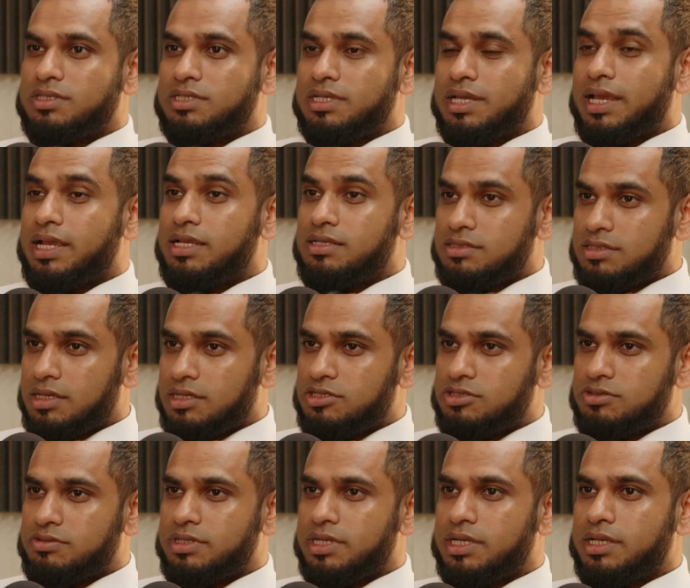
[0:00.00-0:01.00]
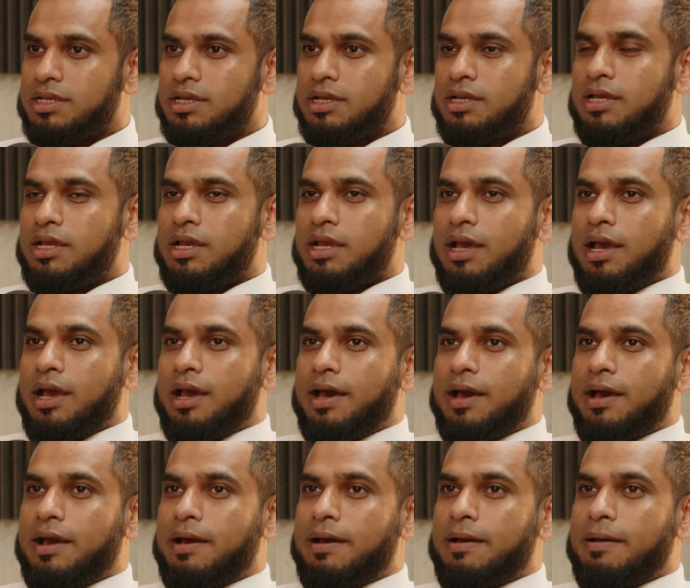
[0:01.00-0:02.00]
who was an 8th century
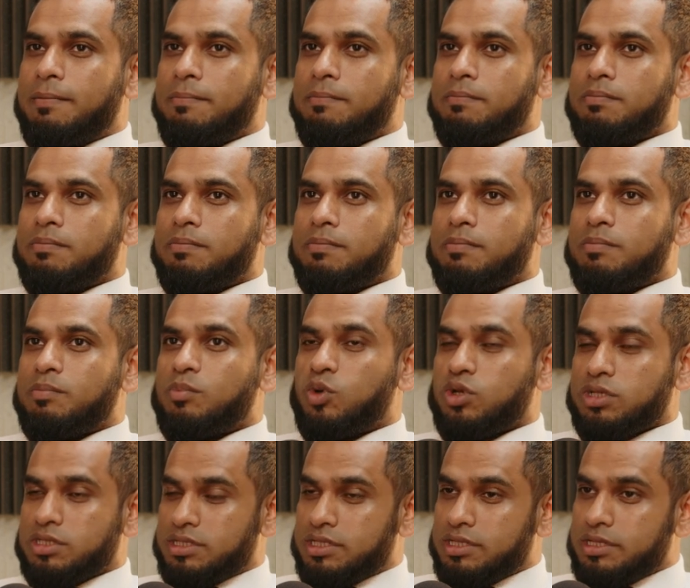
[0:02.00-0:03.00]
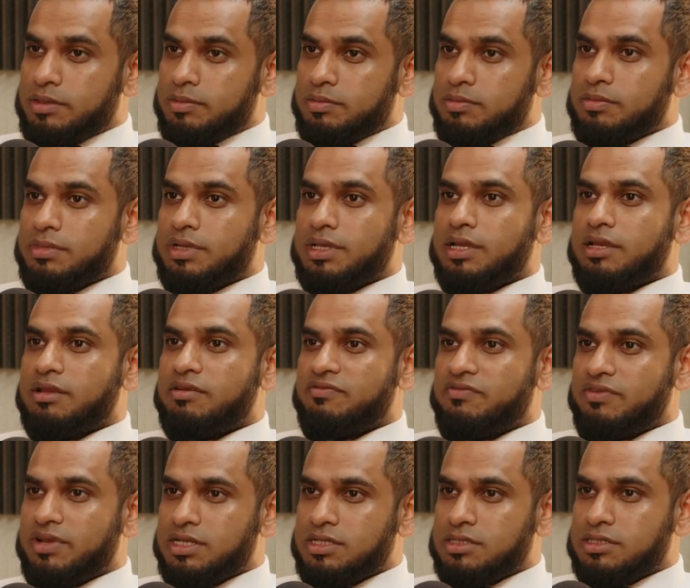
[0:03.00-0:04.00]
um, Muslim
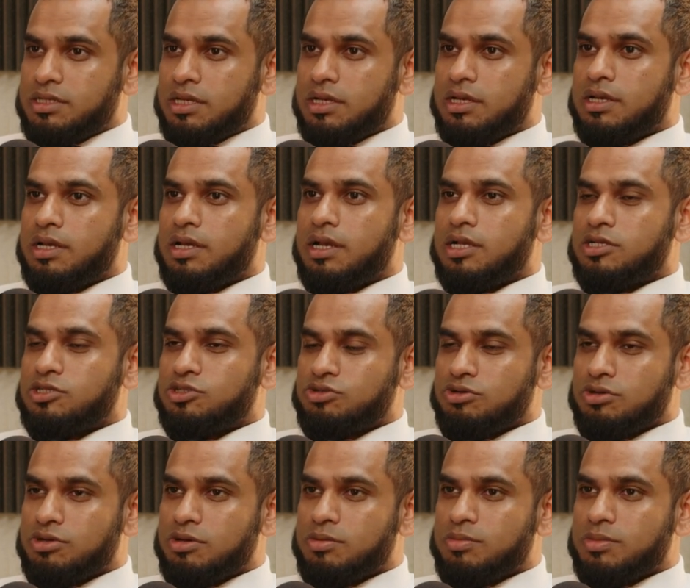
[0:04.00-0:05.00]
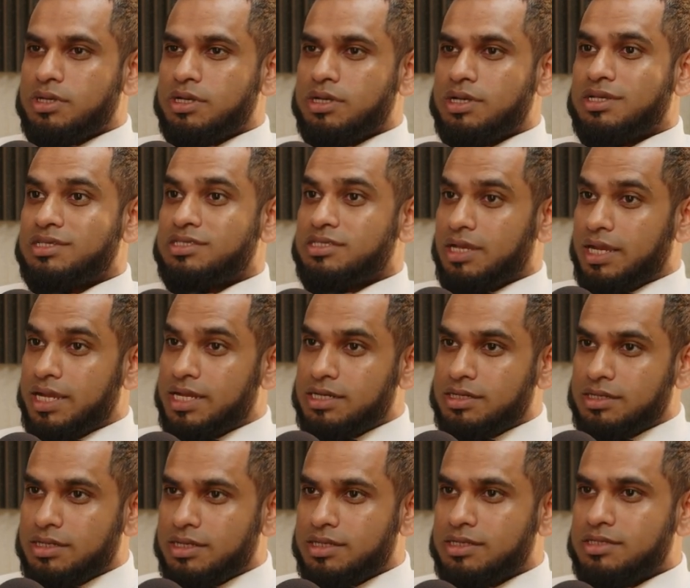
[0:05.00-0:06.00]
inventor, astronomer,
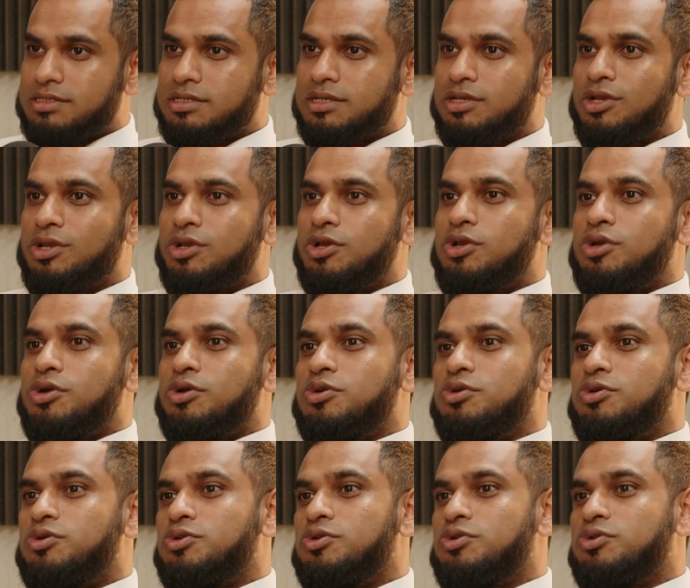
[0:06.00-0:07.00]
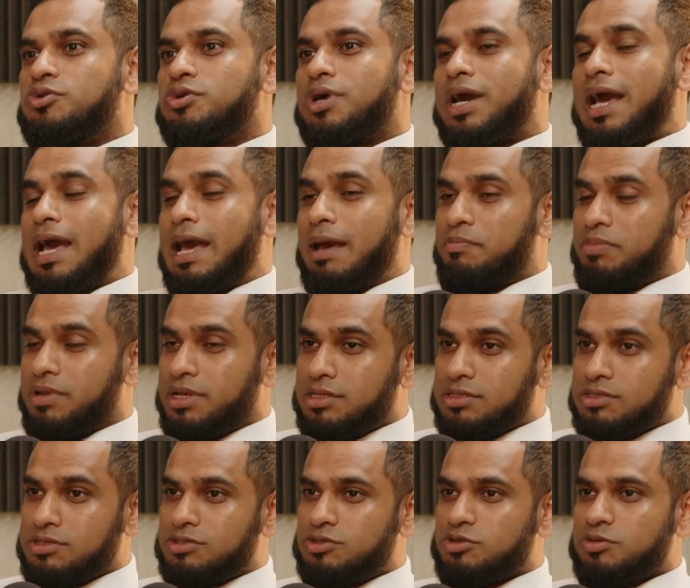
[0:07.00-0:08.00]
scientist, who
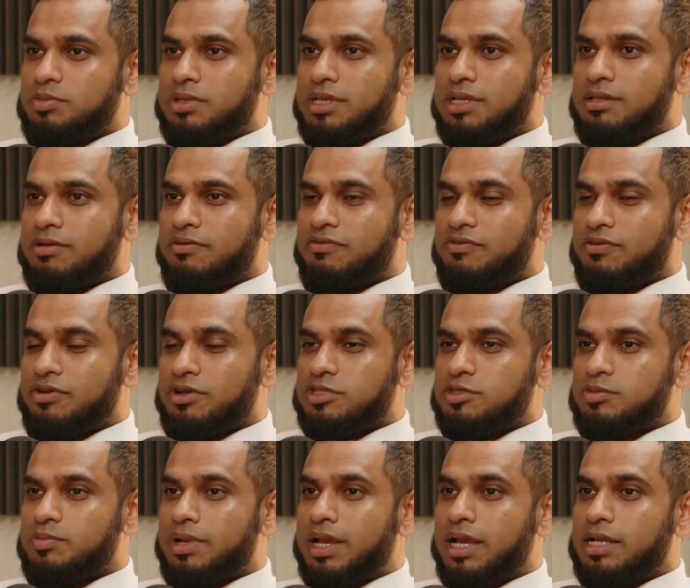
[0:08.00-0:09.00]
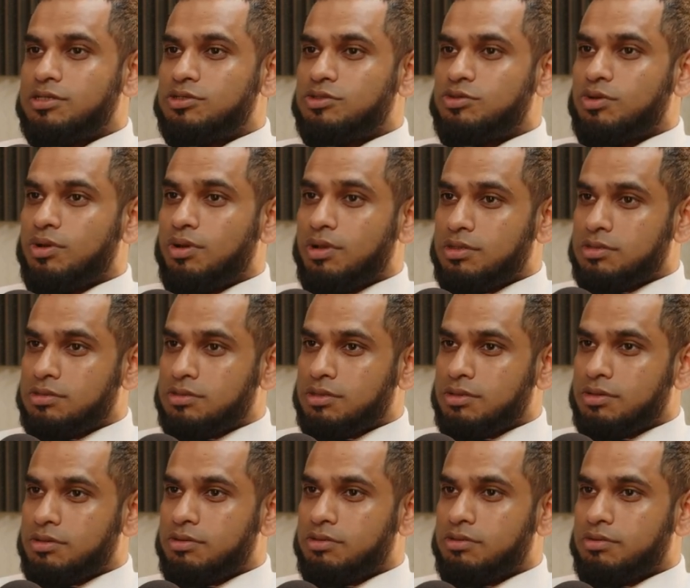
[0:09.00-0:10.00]
happened to be the first man to
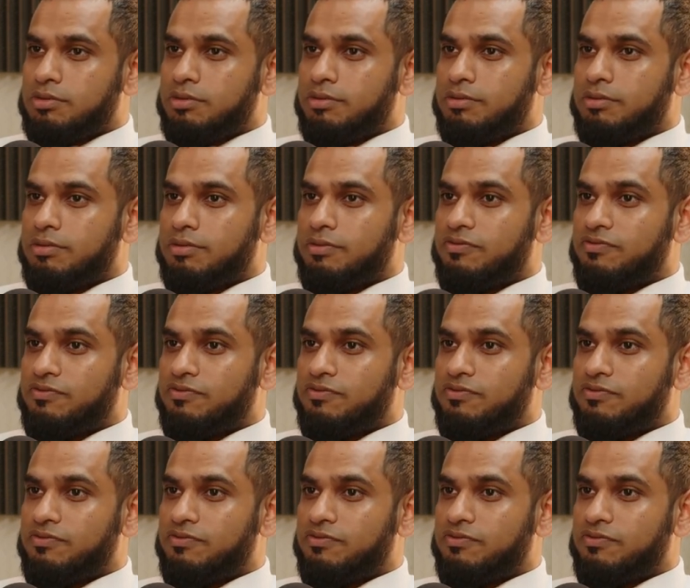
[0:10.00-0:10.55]
also